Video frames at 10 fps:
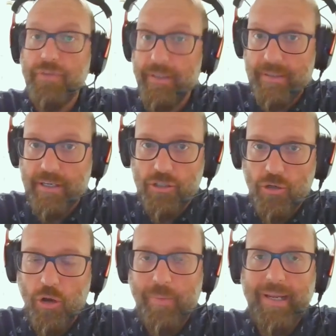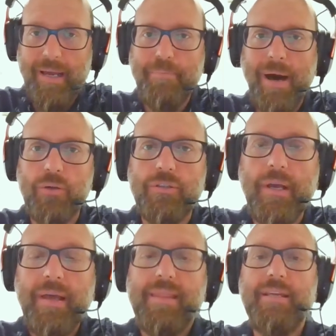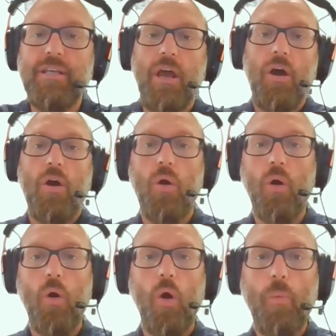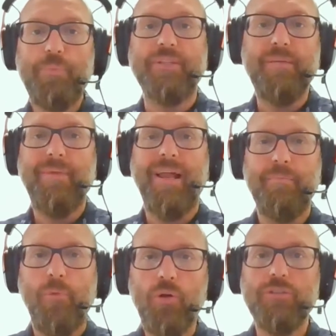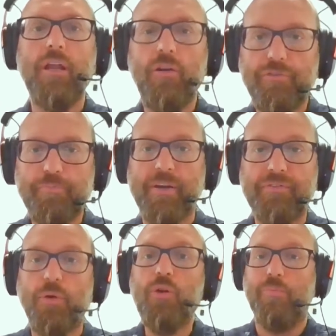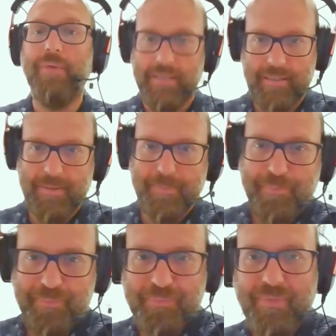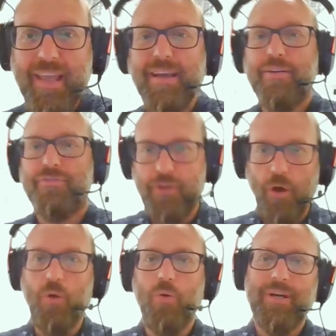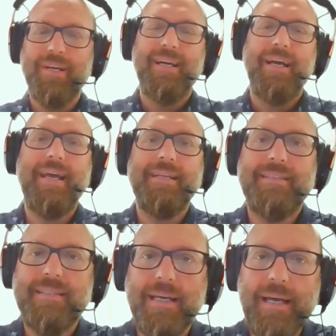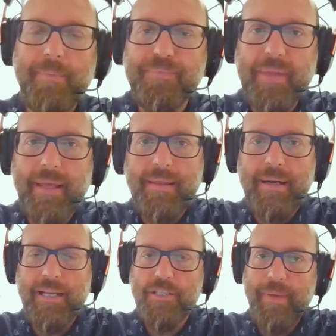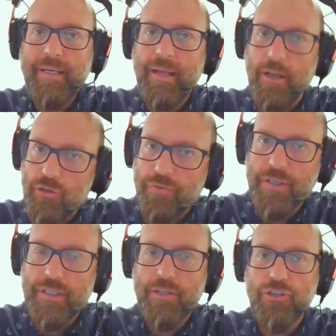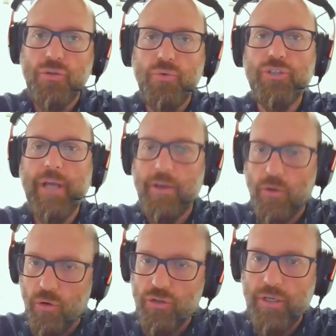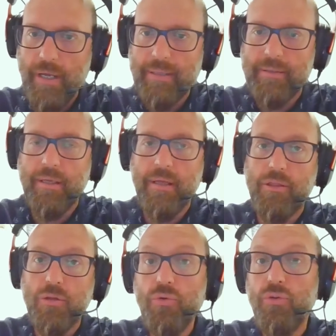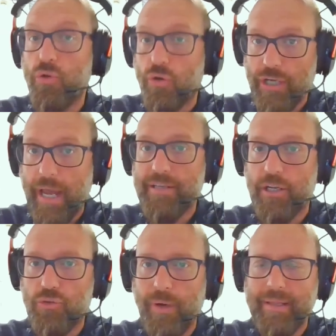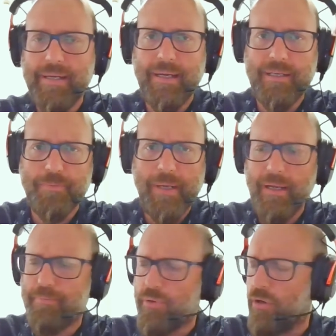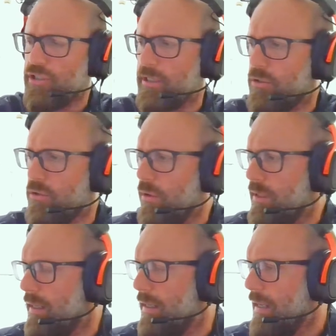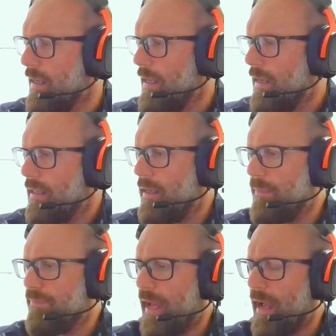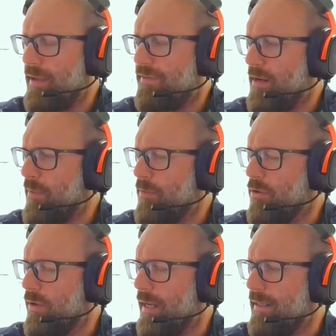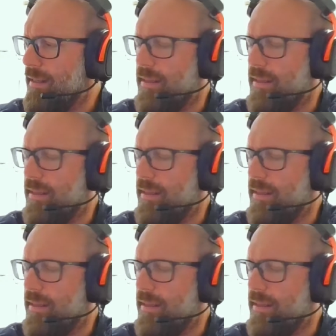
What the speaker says: of interest globally about this optimal model of performance. Flow. And there has been a lot of research through psychology and through neuroscience as well. There has been a project called if I remember correctly,